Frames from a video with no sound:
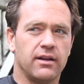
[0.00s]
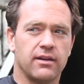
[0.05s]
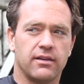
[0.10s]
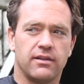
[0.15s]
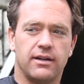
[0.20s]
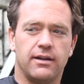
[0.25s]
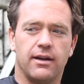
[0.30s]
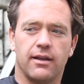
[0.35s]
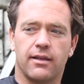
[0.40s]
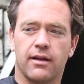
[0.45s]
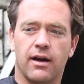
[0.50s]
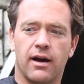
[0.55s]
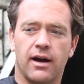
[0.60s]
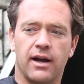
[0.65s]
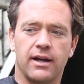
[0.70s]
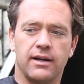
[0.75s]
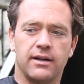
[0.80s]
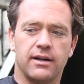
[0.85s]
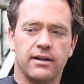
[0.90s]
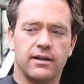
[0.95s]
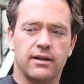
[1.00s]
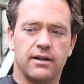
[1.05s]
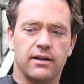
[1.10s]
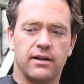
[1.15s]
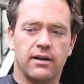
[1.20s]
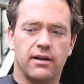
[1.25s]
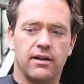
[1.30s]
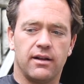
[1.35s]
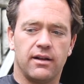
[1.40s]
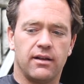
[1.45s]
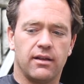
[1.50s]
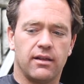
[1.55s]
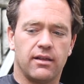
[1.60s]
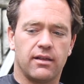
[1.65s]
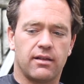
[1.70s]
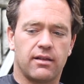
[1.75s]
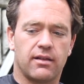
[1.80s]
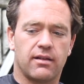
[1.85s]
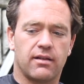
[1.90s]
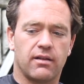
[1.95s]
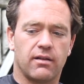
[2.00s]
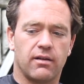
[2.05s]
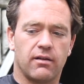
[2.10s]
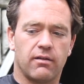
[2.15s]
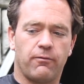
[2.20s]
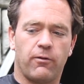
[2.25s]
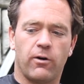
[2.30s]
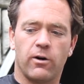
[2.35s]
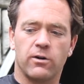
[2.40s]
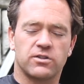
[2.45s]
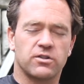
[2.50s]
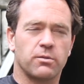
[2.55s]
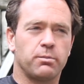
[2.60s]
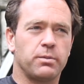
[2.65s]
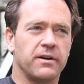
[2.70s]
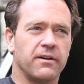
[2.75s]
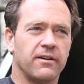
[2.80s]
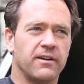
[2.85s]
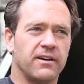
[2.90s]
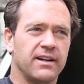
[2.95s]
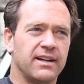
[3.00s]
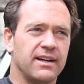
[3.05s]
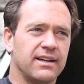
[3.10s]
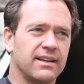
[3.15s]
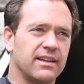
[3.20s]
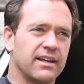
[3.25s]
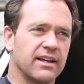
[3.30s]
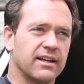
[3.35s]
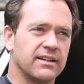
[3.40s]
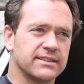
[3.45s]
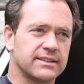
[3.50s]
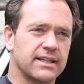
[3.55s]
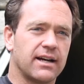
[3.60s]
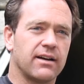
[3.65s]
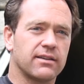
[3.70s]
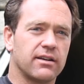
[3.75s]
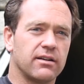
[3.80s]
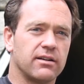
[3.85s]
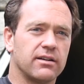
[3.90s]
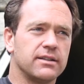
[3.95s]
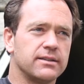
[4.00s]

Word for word: The design is far superior to anything else out there.